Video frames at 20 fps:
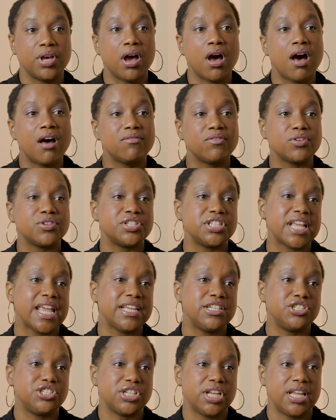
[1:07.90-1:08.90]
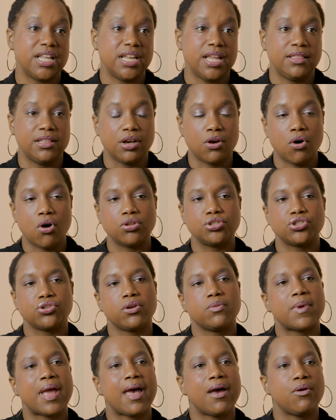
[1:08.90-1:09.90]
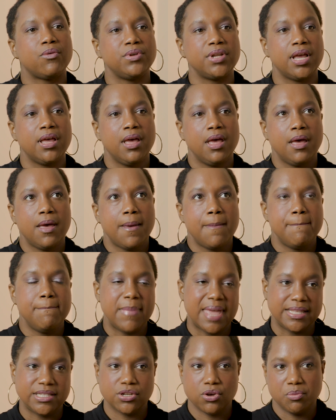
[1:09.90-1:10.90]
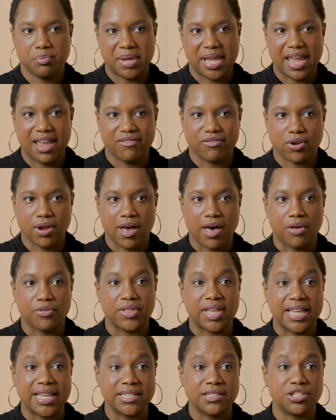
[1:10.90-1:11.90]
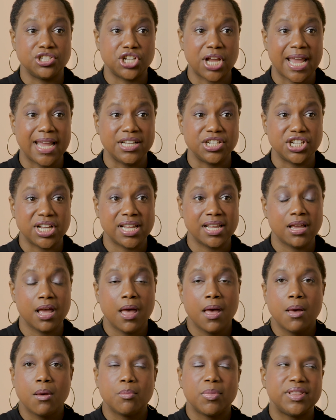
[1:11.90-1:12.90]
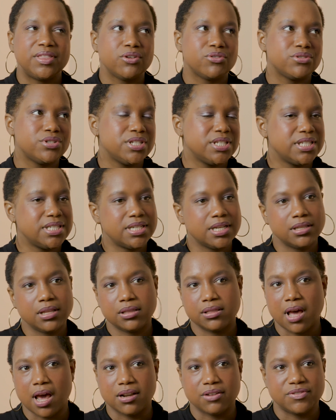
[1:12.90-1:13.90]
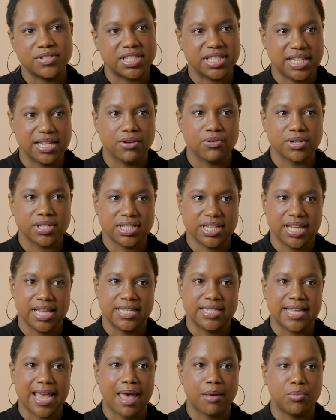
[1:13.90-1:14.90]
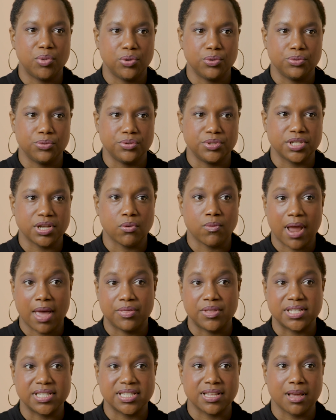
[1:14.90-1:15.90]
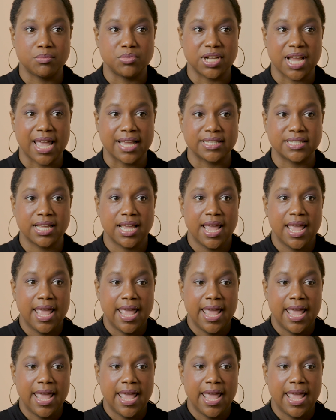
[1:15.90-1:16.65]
The conversation and the culture around mental and behavioral health is changing, but there's still a lot of secrecy and taboos around the subject,